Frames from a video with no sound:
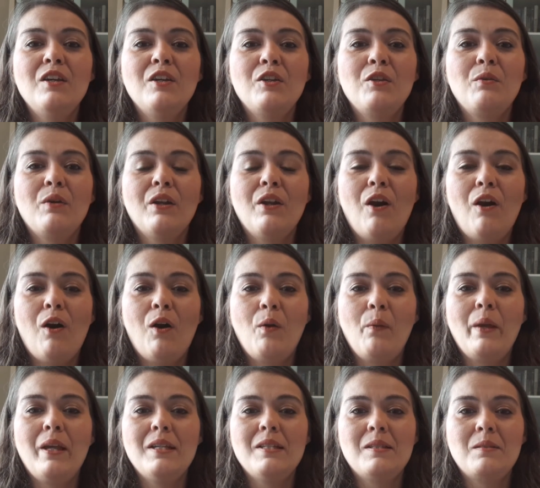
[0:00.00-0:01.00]
You can
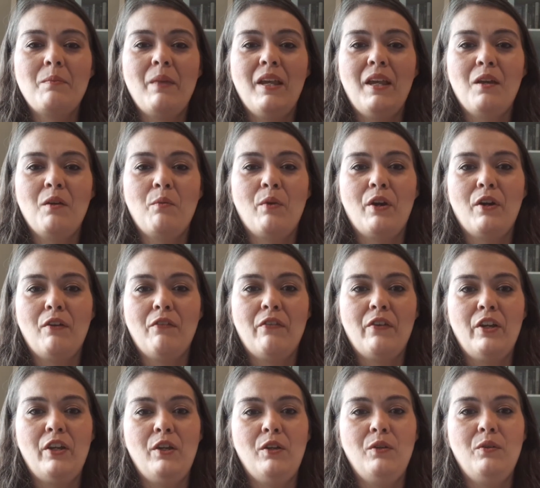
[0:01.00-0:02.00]
always make it work
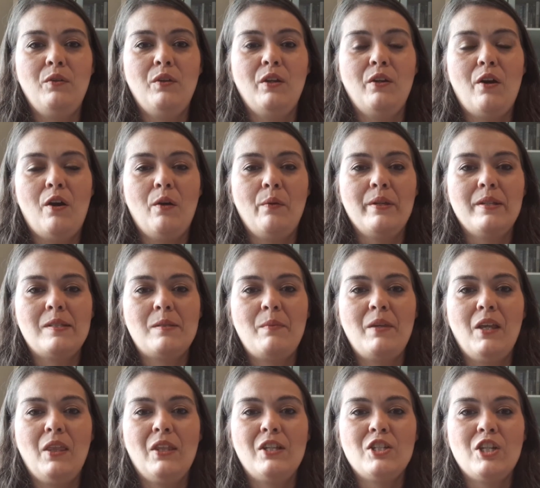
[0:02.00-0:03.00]
for you. You can always
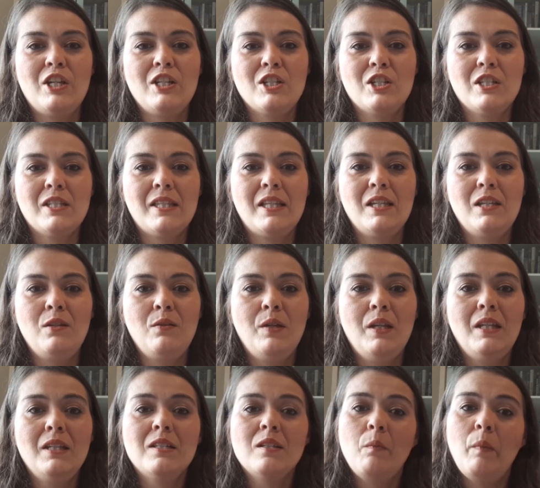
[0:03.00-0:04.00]
make the changes that you
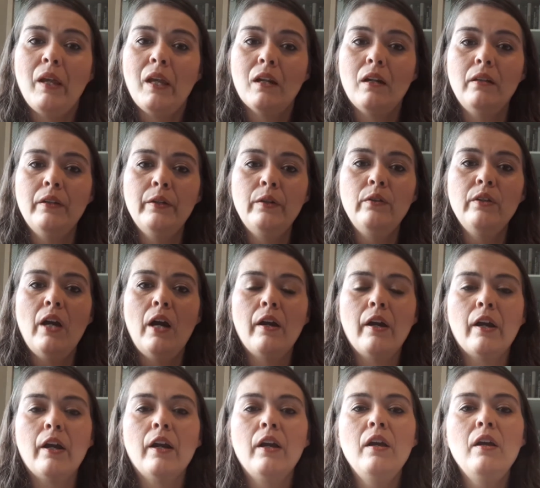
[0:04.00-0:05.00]
need to make it a little
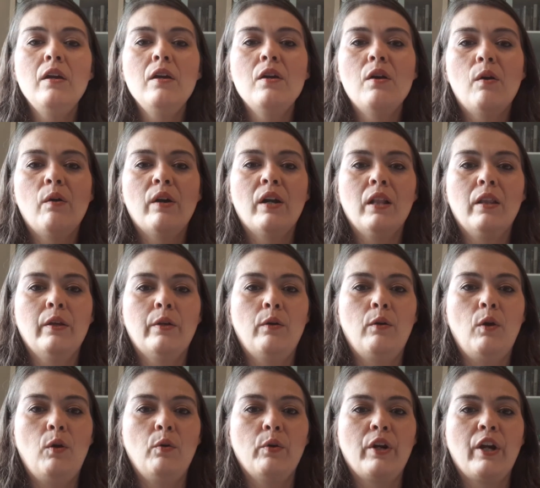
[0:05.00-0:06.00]
younger or a
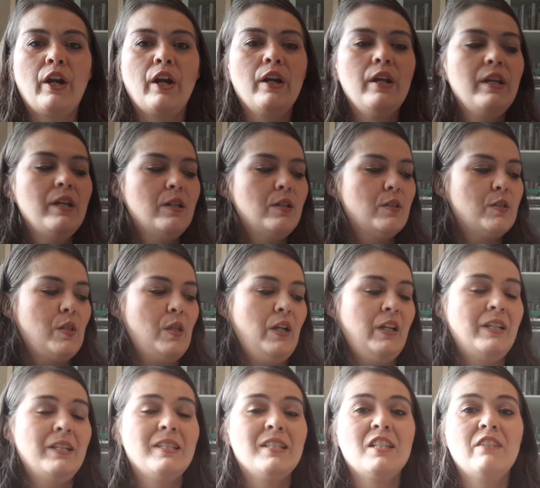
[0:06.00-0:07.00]
little older so that
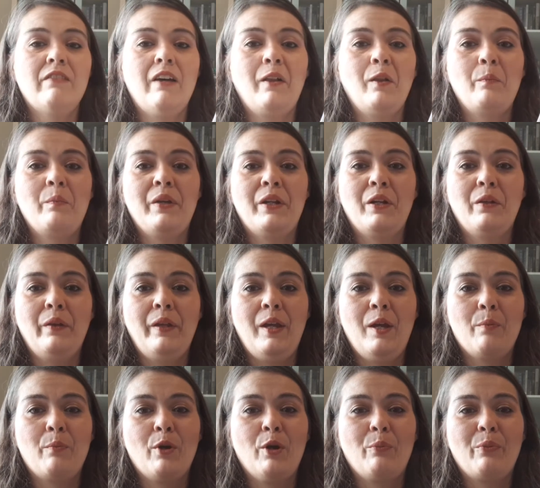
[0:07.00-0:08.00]
it is
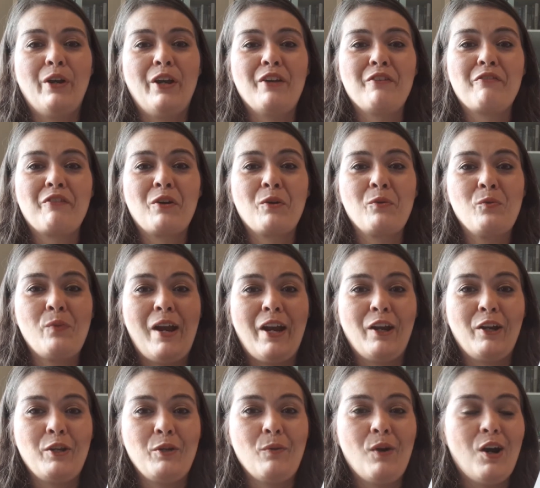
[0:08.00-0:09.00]
developmentally appropriate for
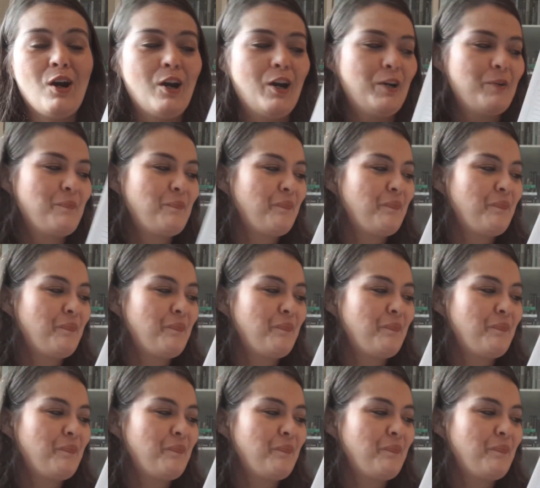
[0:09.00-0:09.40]
where you are.